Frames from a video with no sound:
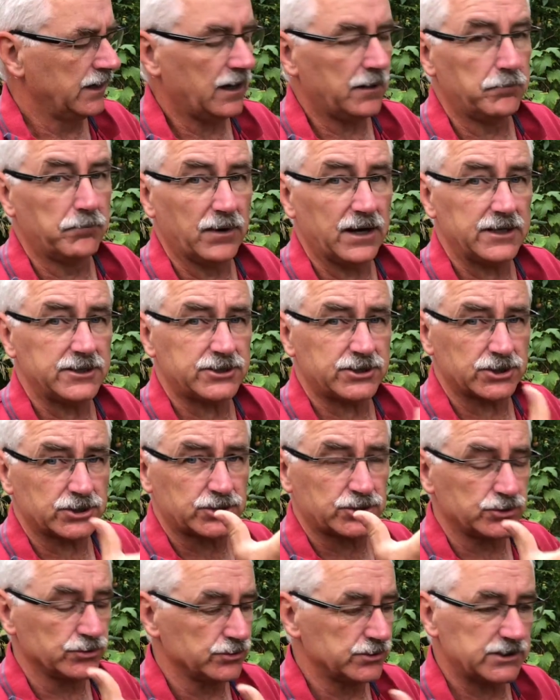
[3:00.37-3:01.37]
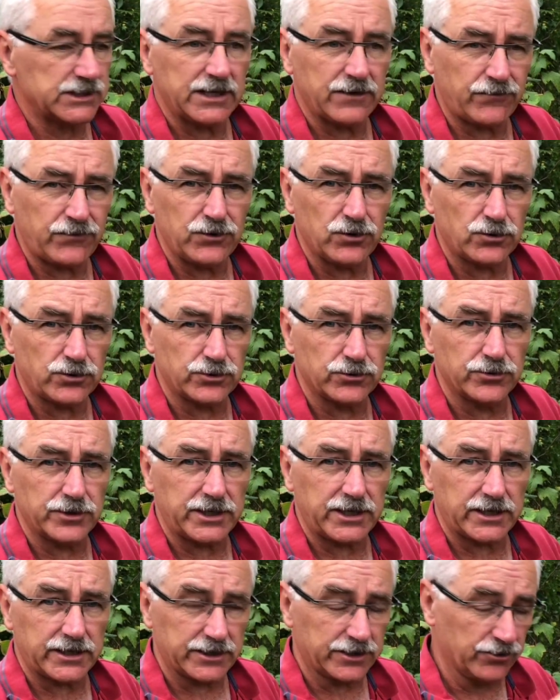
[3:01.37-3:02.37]
a bunch of shoots. If you're
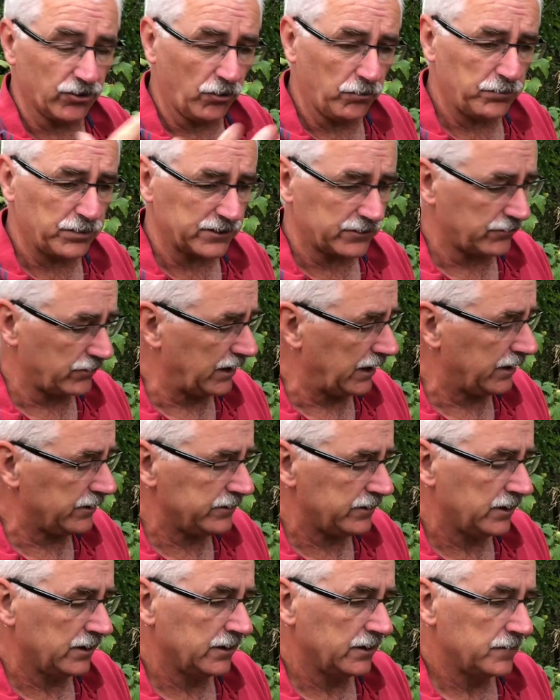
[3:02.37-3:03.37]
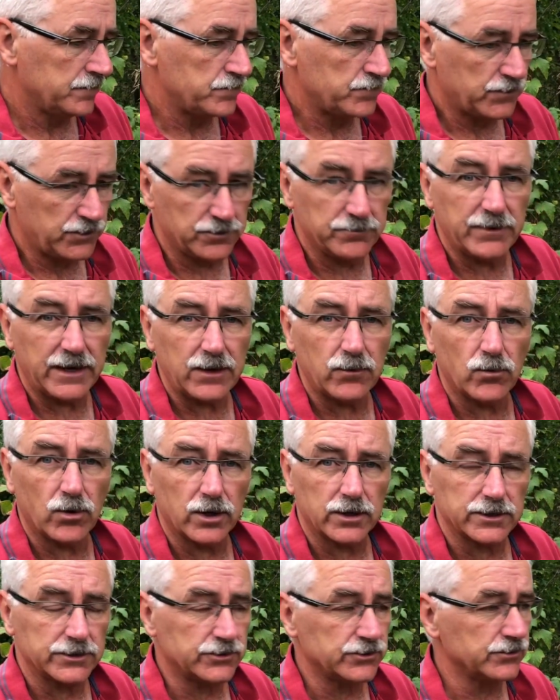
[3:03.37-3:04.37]
doing it in open ground, you may
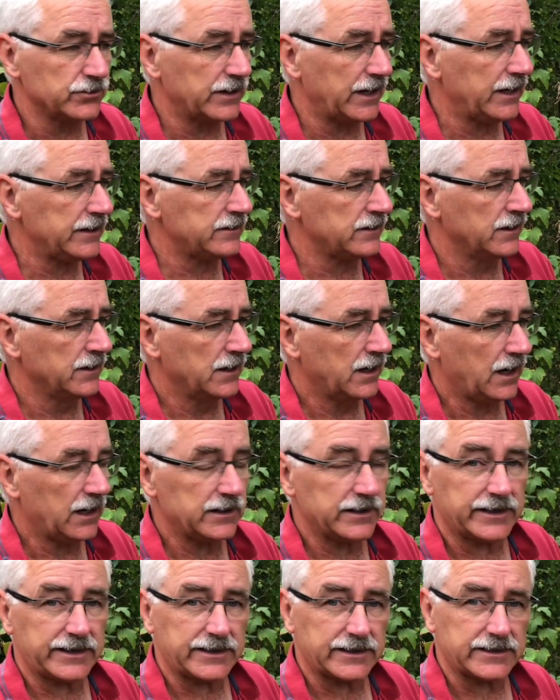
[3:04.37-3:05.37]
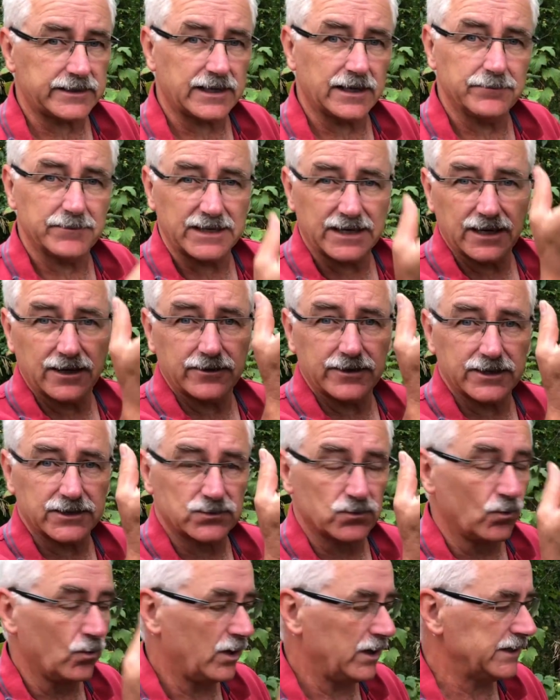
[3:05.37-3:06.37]
want to do that. I like it coming out
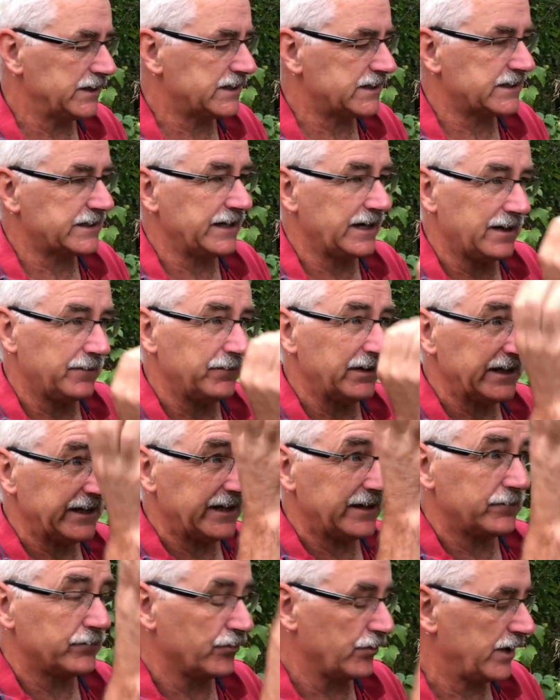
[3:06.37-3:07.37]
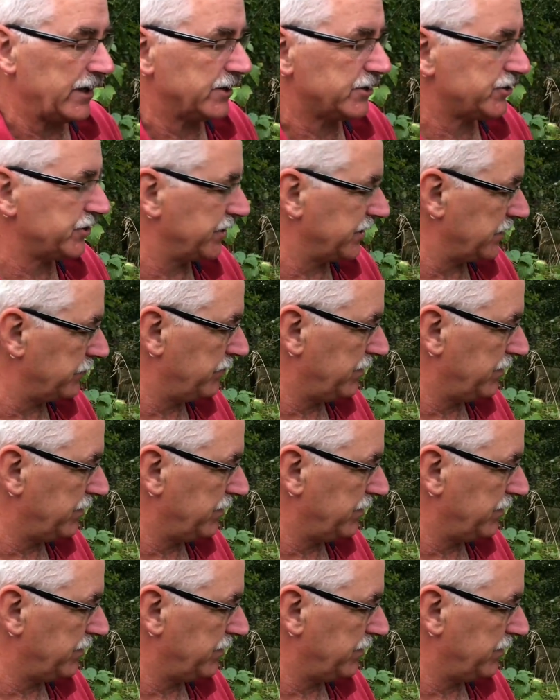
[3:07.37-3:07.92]
as one stem and then branching